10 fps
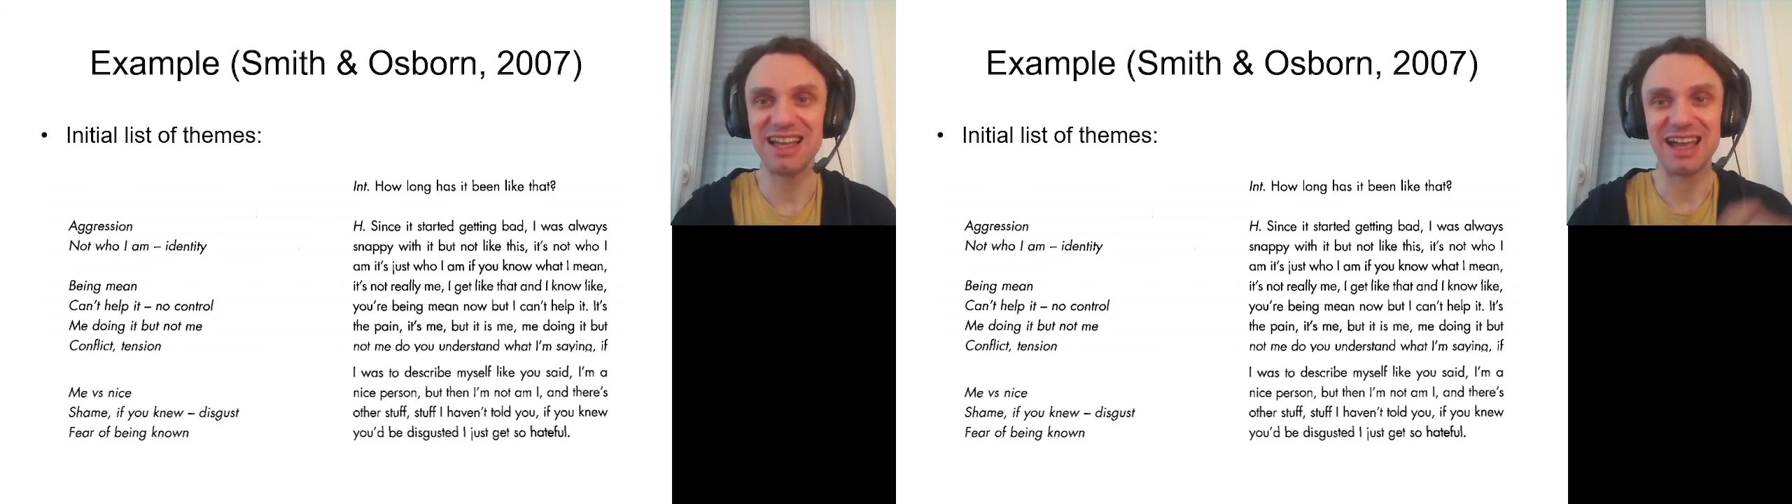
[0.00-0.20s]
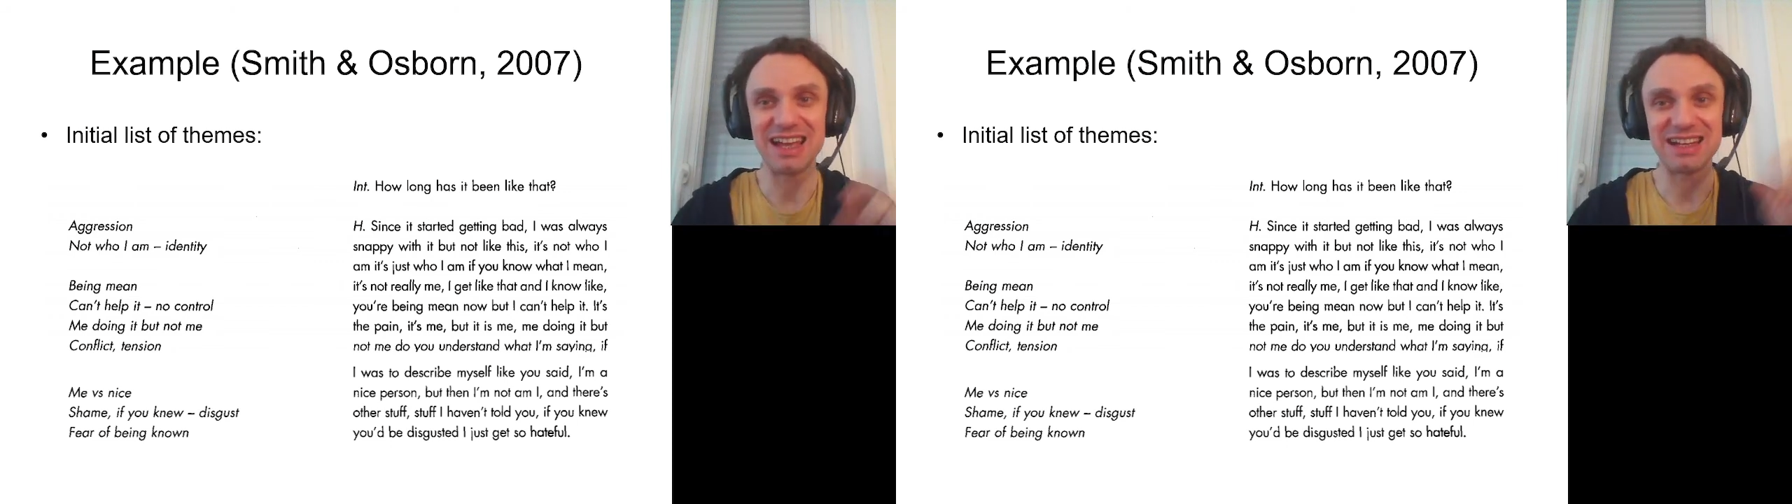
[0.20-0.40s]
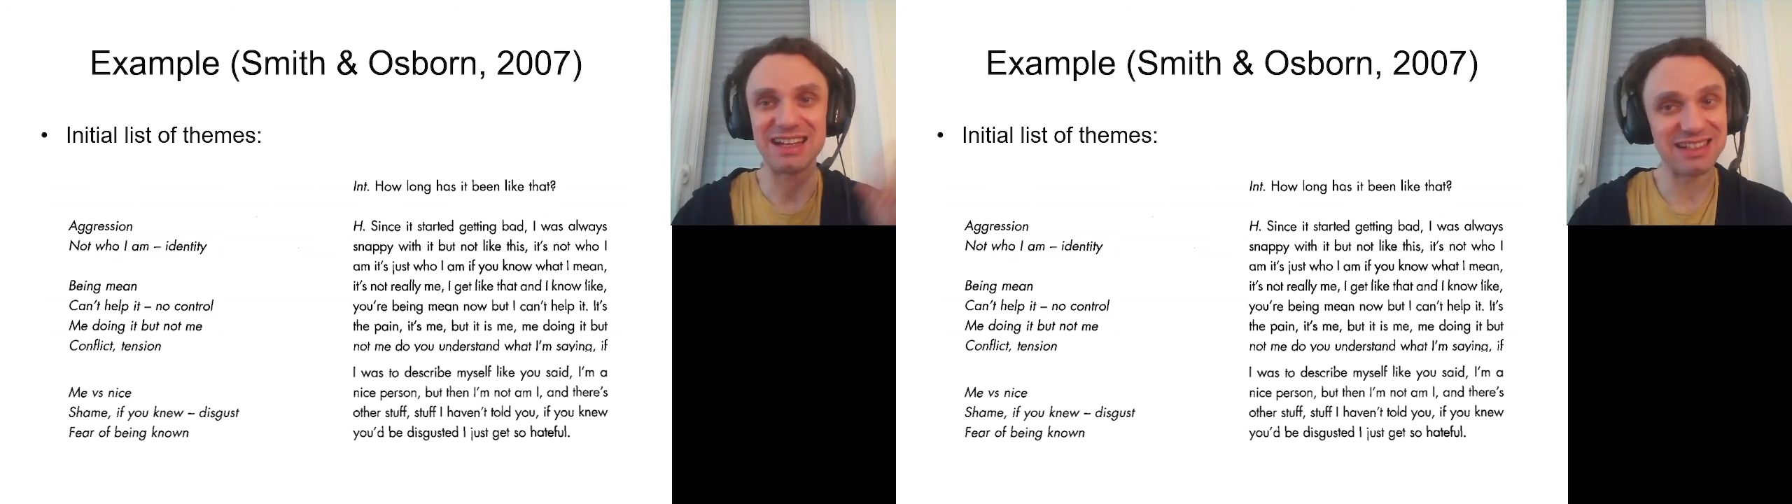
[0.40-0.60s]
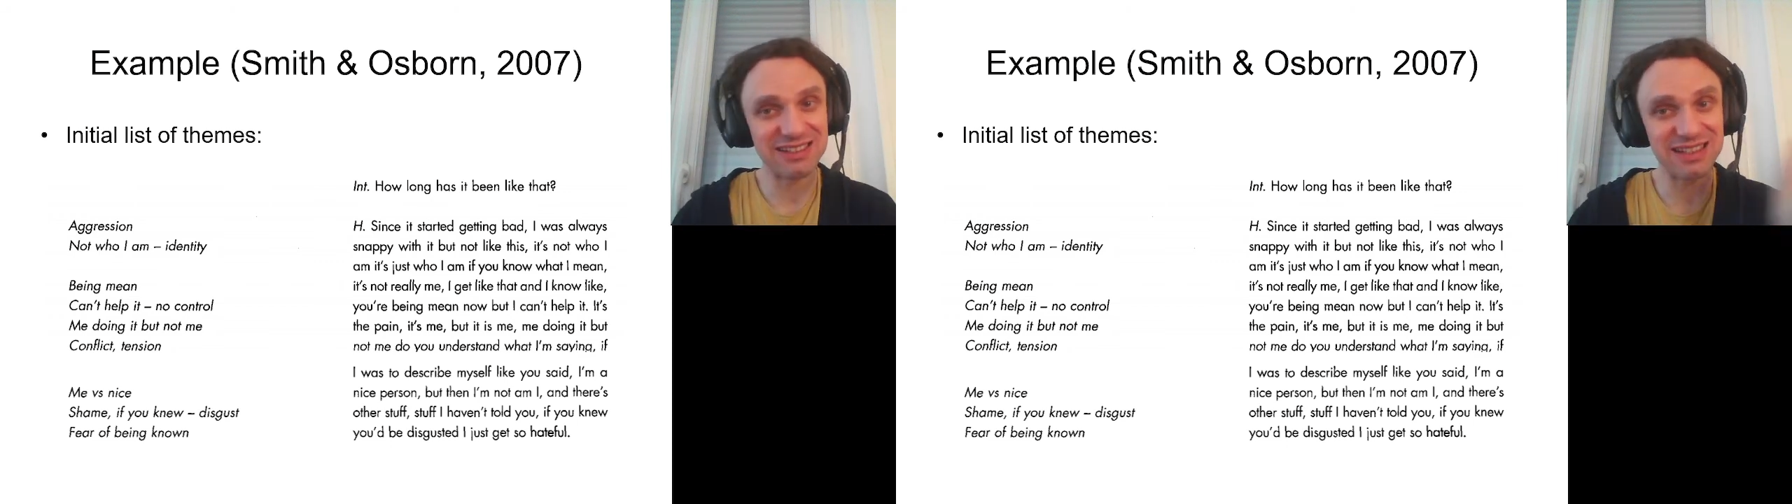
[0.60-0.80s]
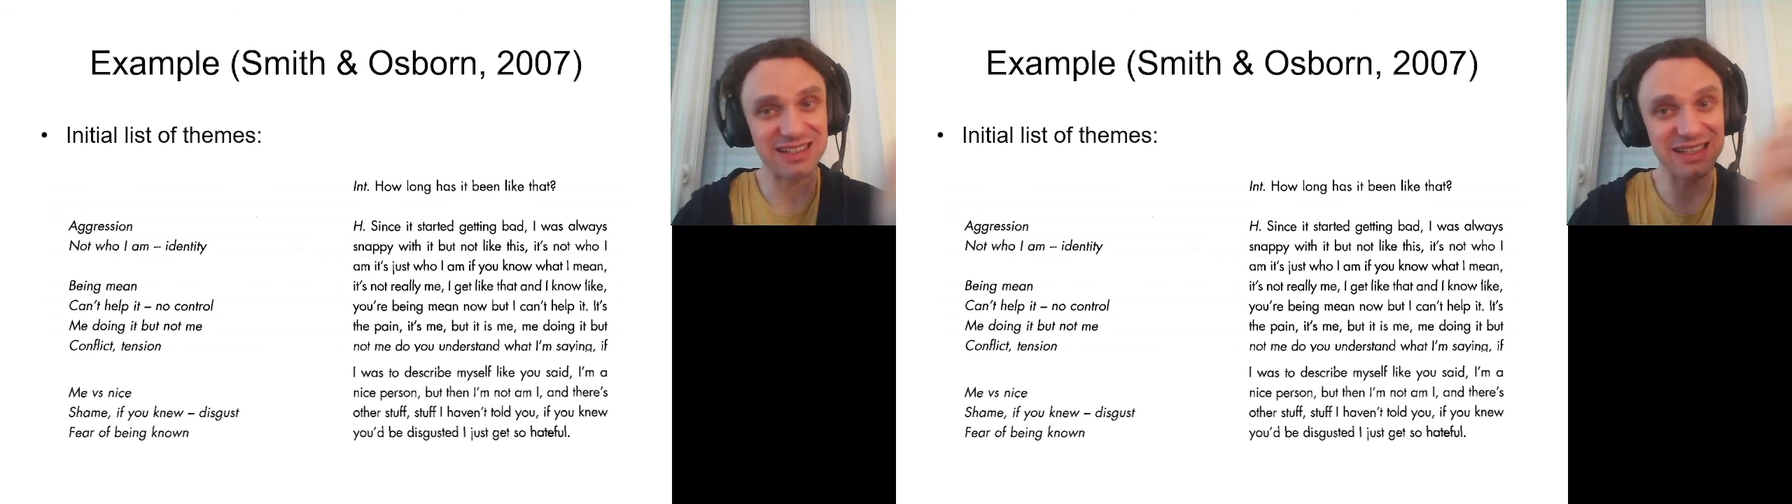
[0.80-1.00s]
and connect
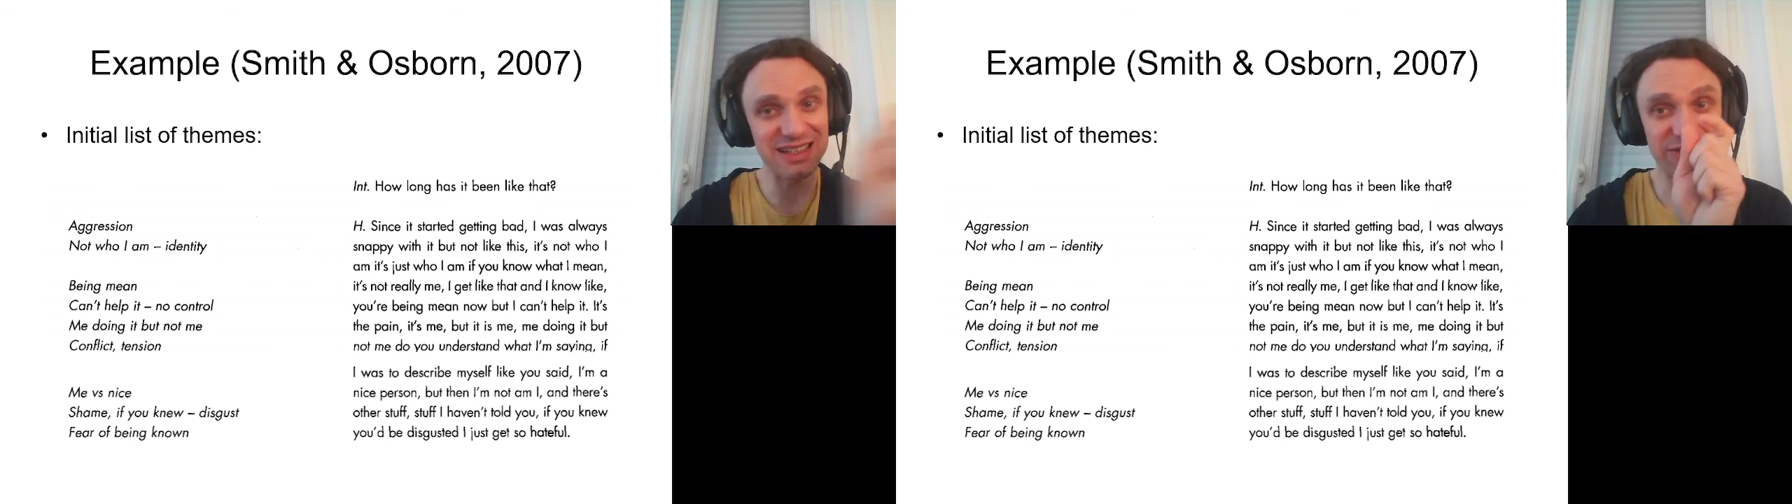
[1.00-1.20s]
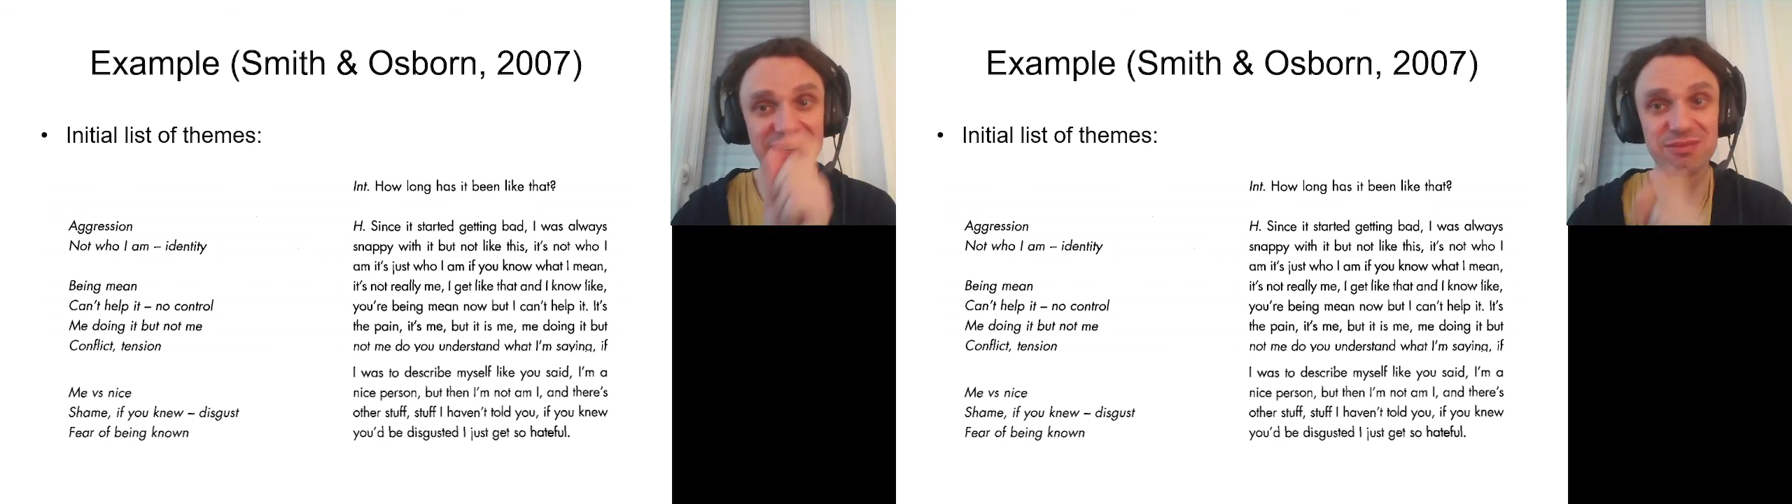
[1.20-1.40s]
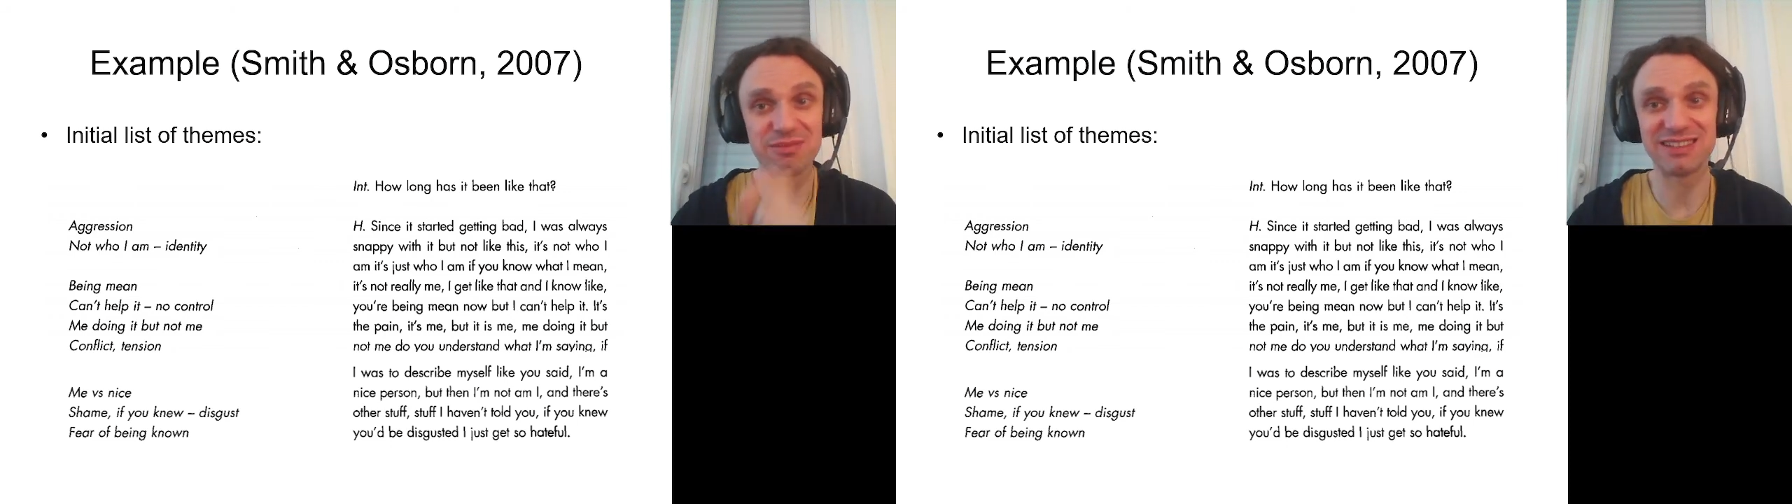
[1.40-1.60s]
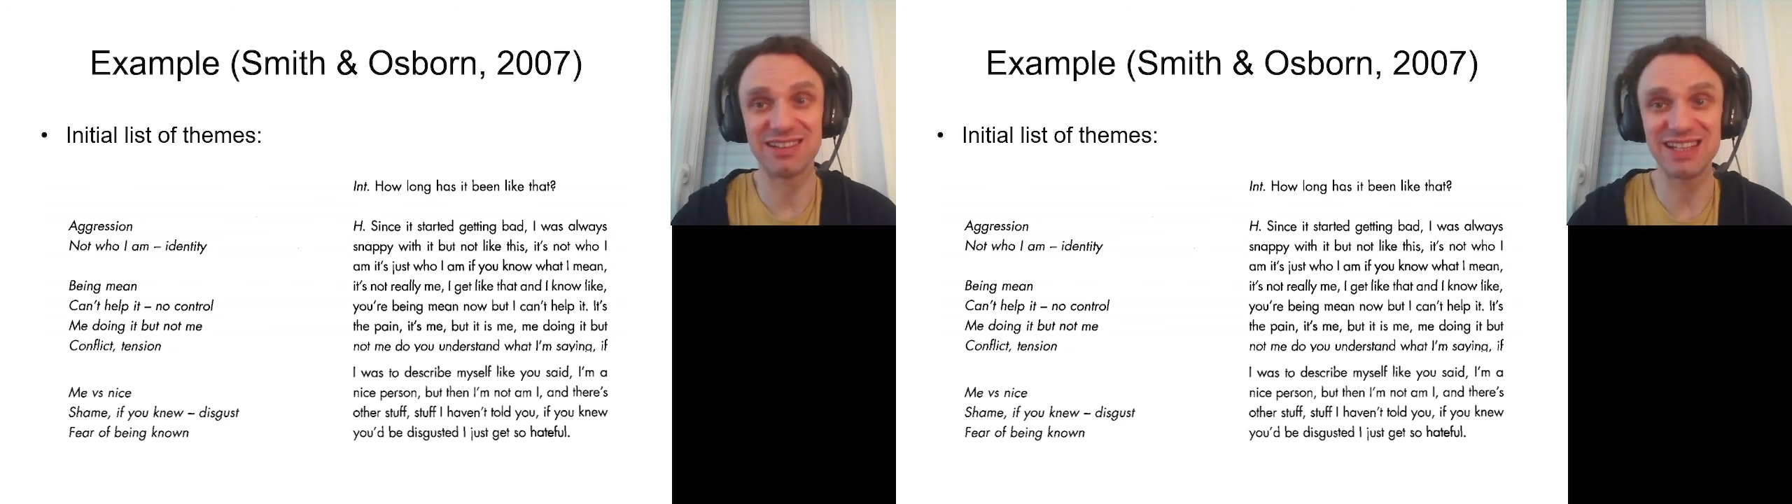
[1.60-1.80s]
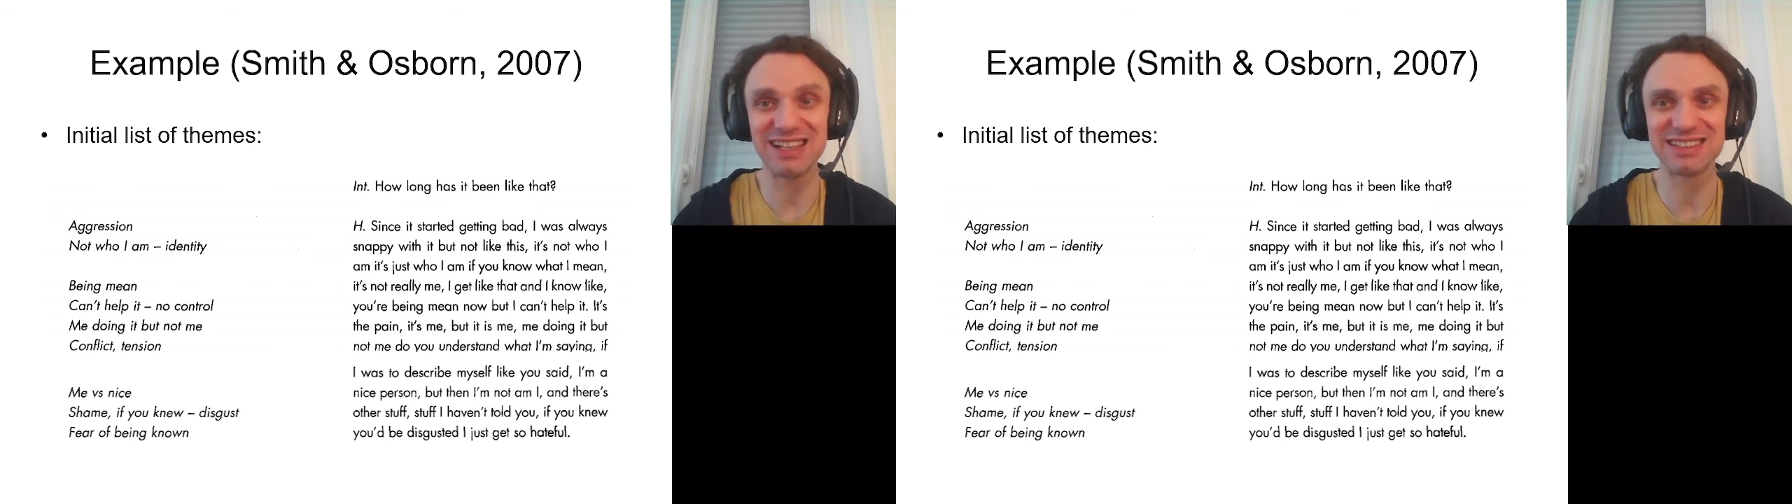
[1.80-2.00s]
themes to fragments in the
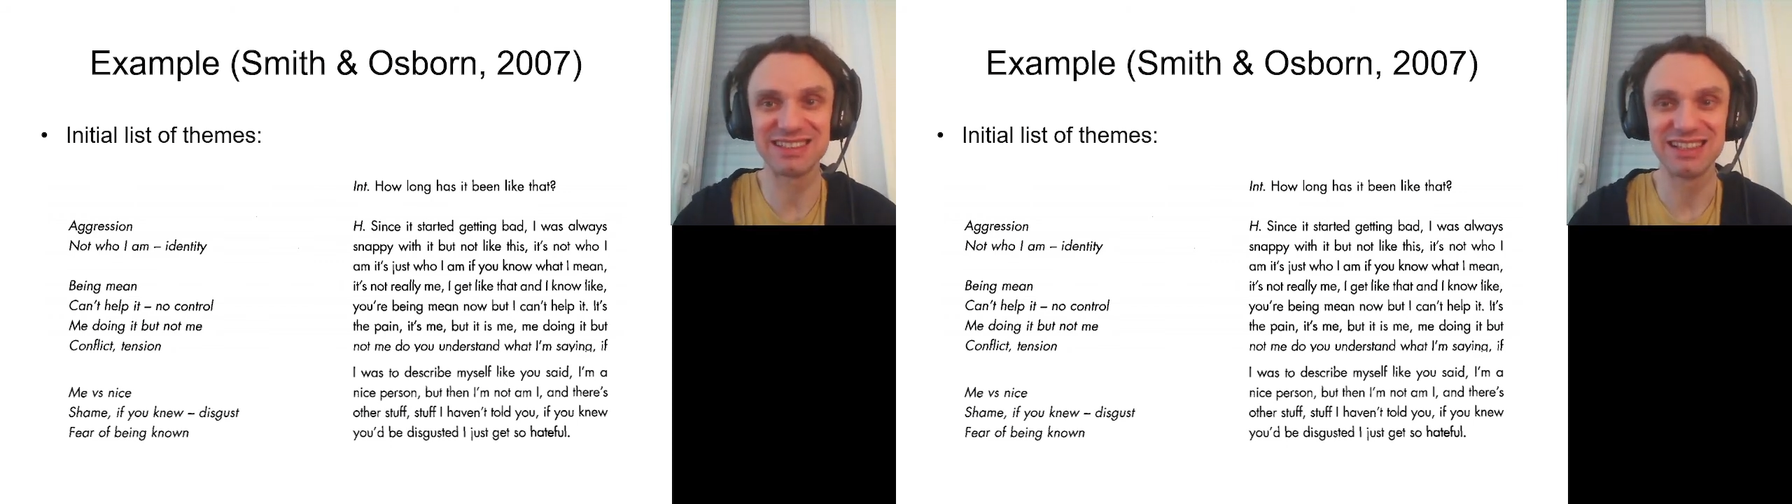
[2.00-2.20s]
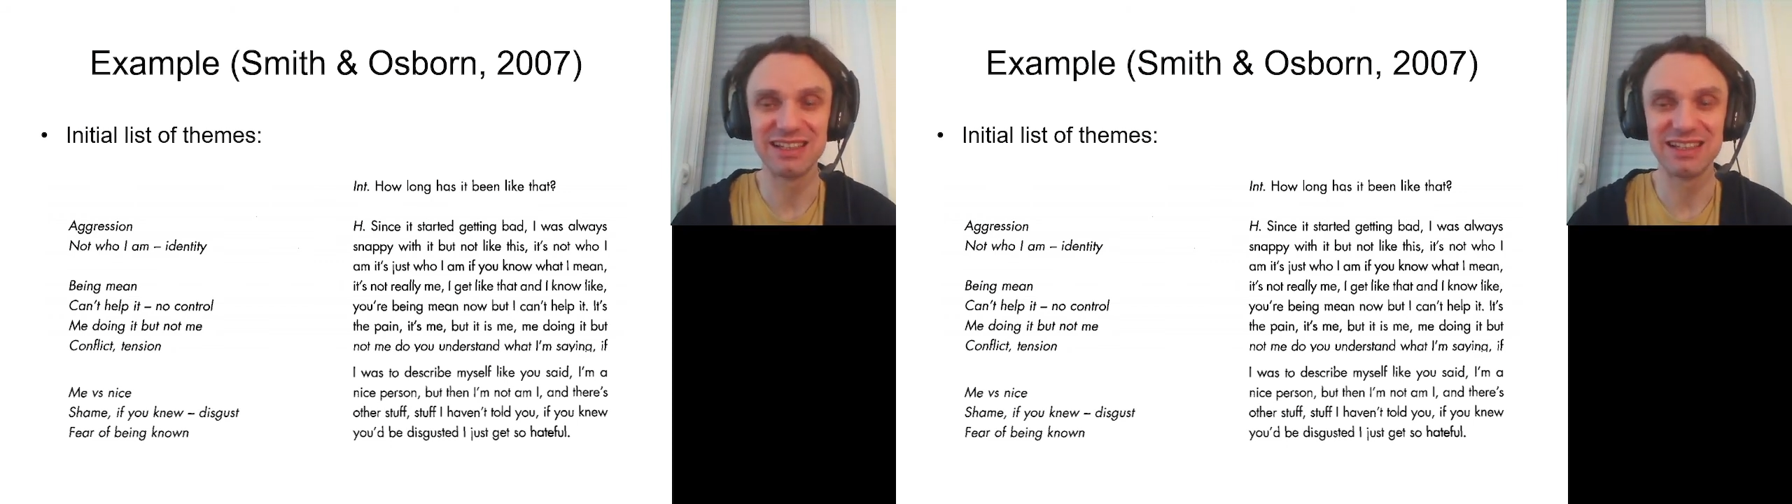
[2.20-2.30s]
text